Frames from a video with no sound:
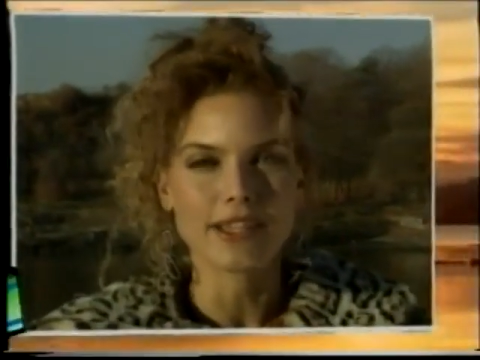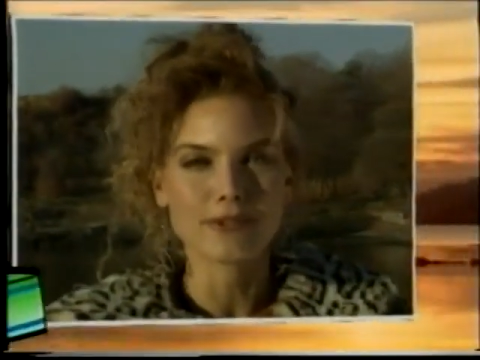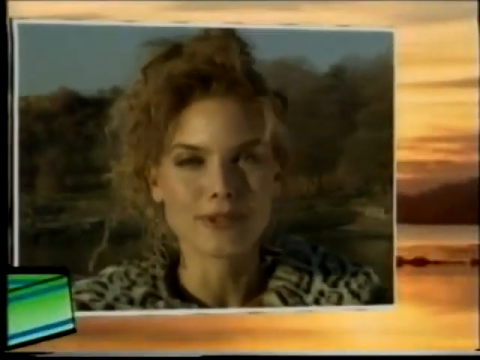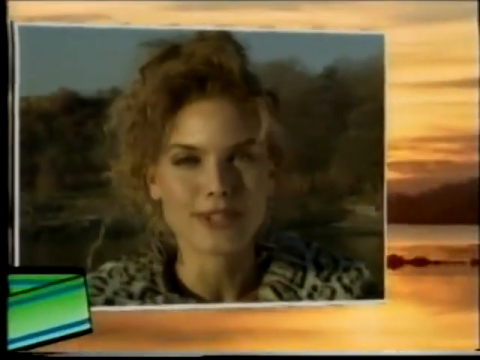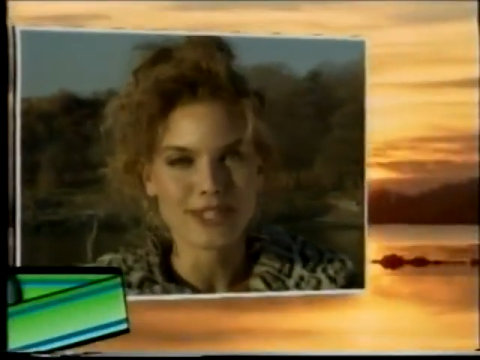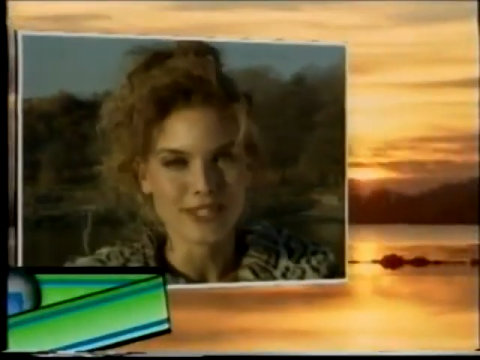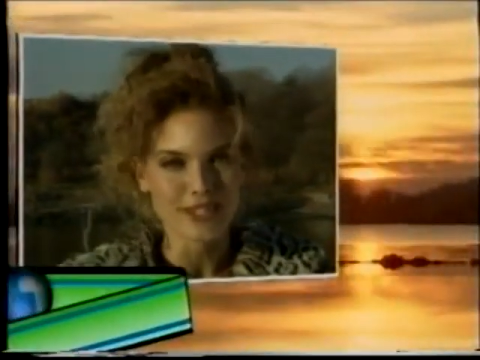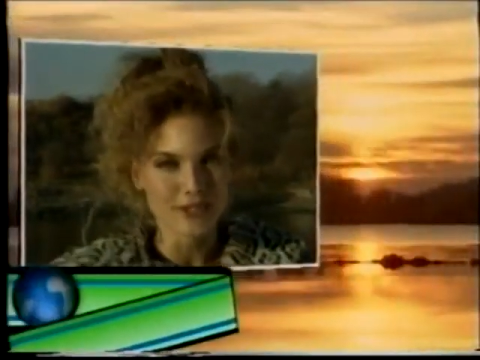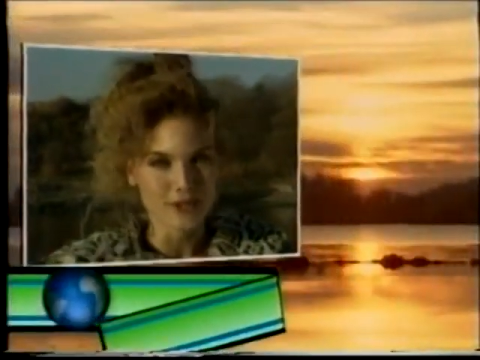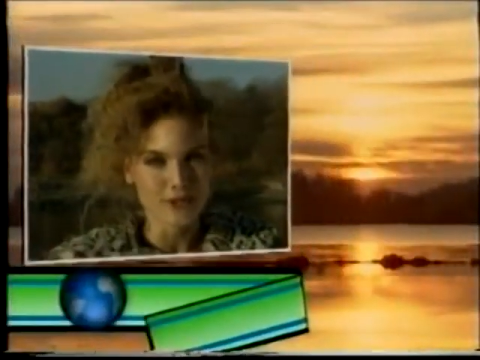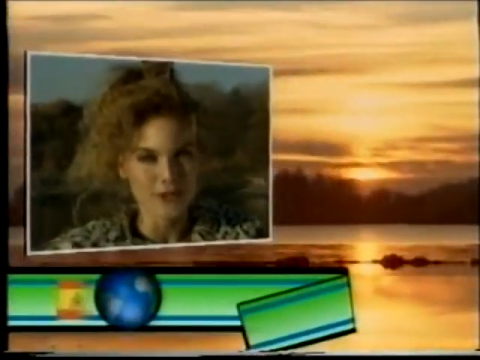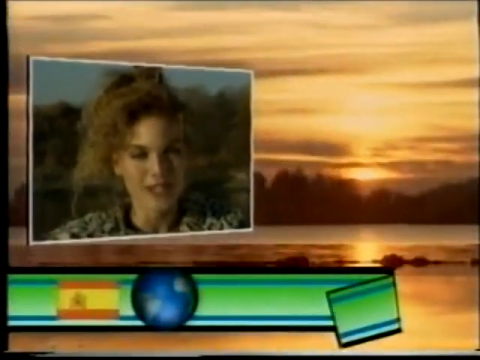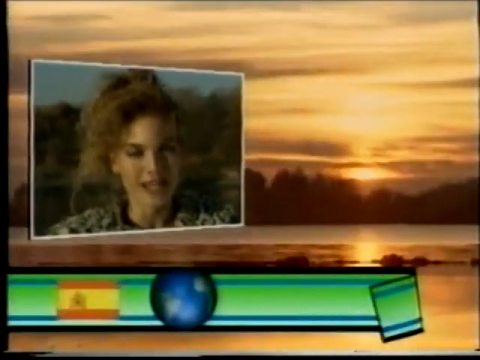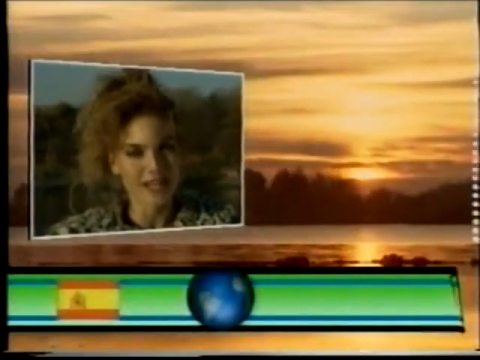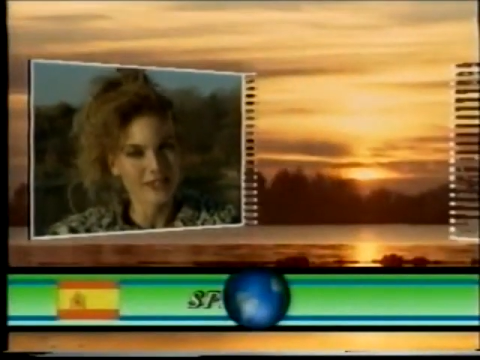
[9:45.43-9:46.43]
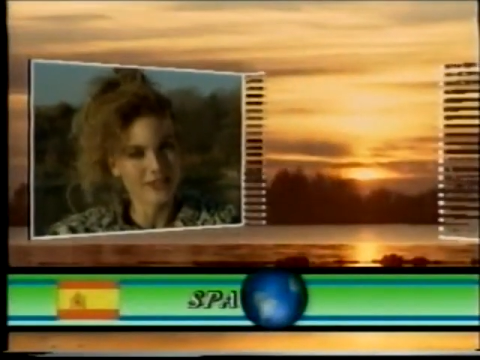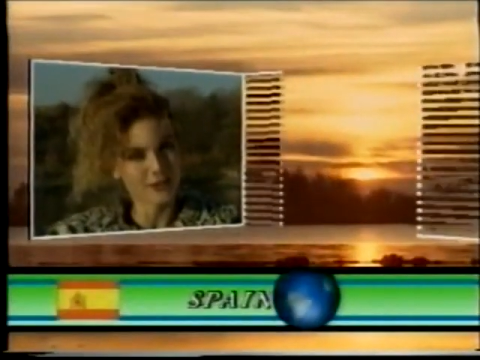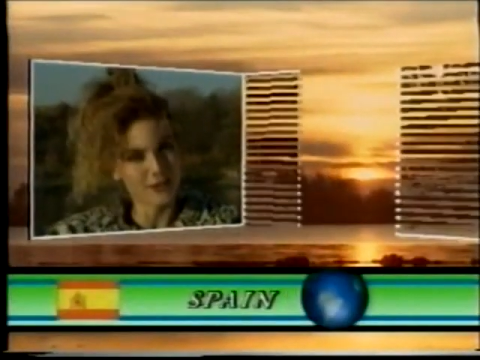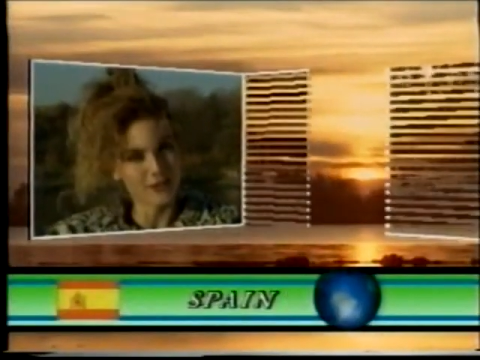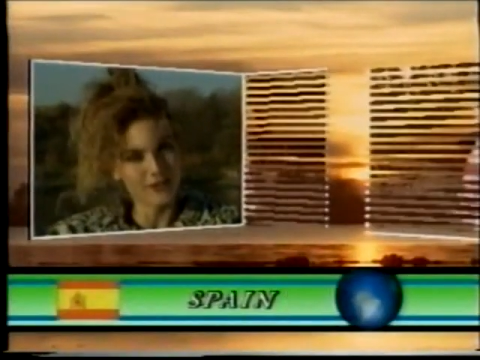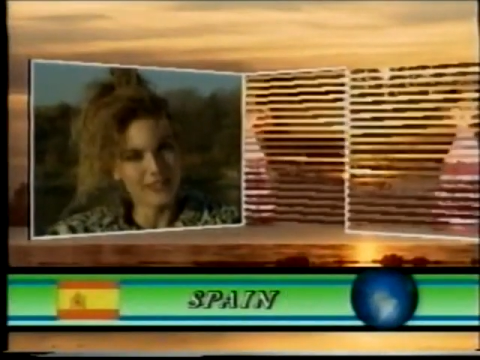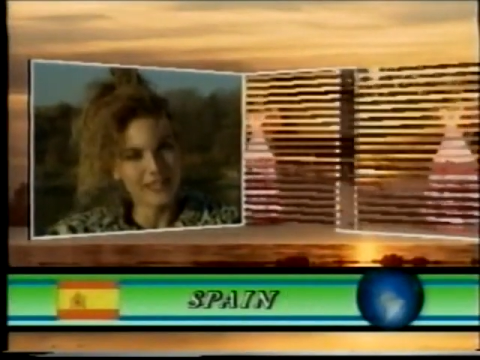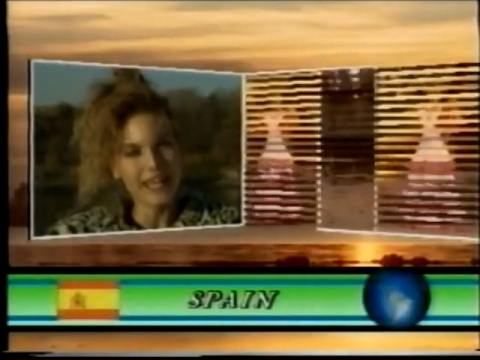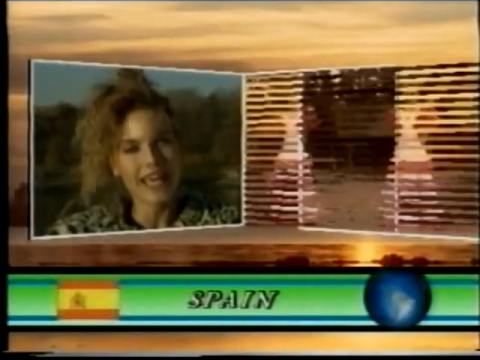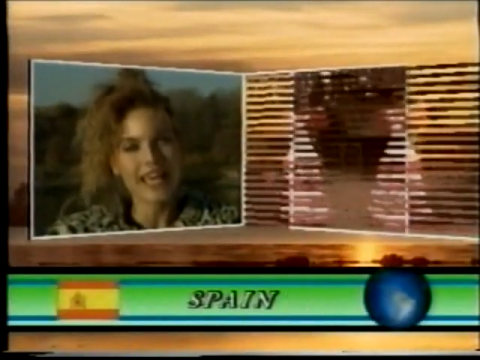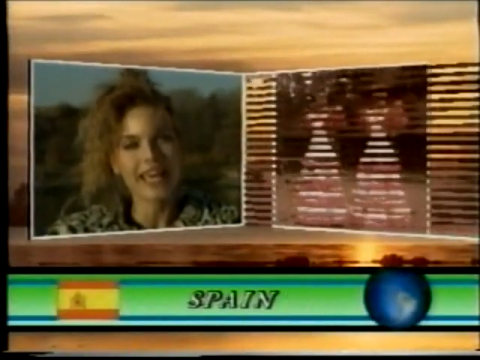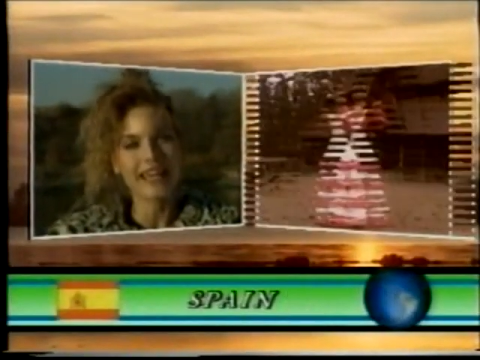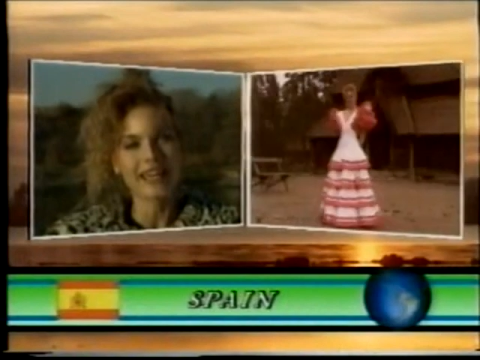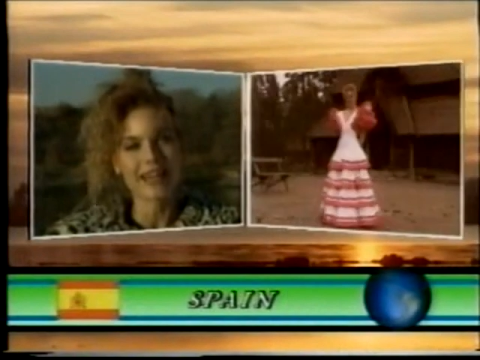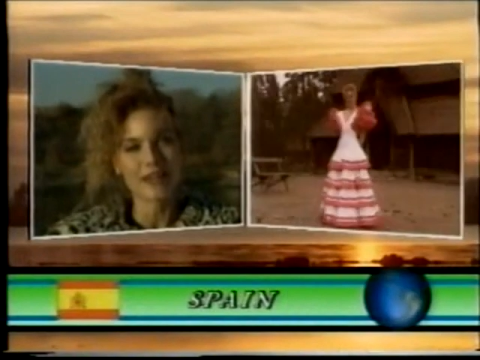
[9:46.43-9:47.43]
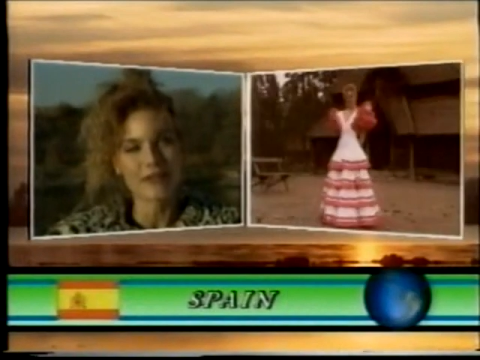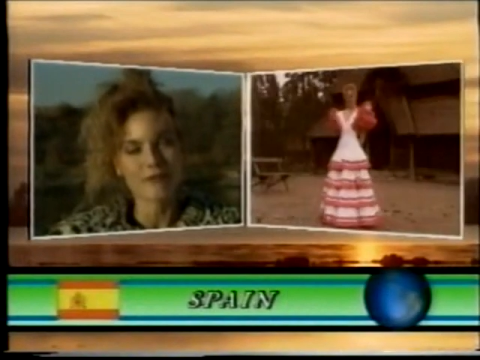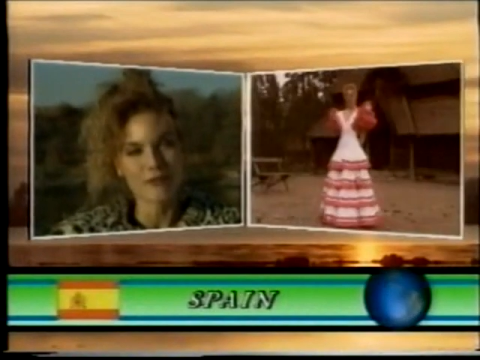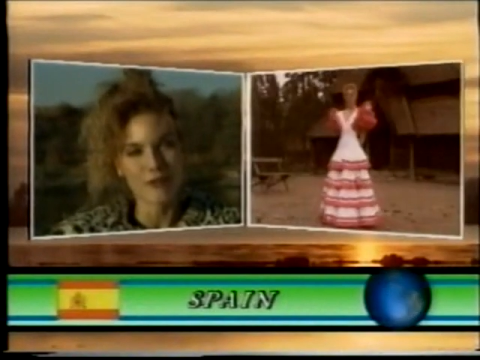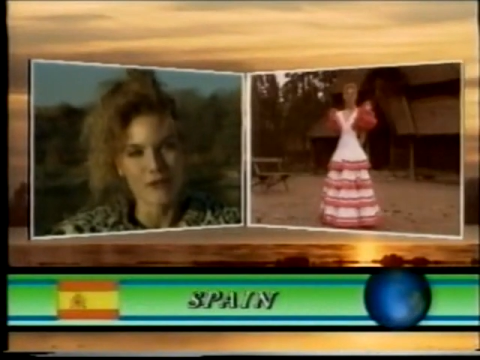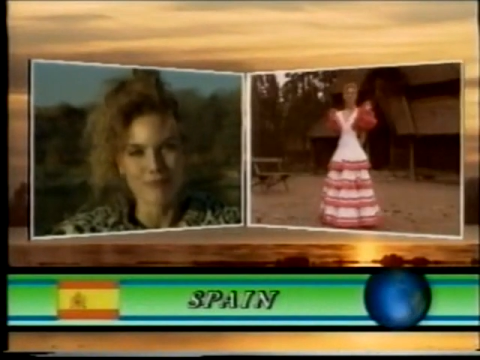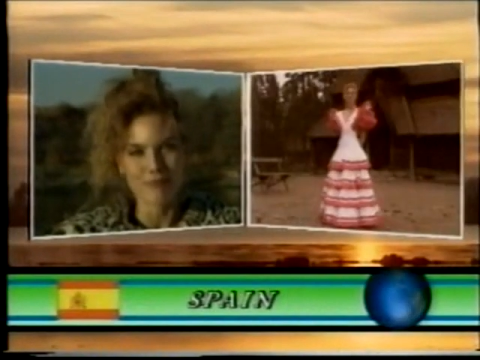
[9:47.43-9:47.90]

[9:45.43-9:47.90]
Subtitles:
I'm 22 years old and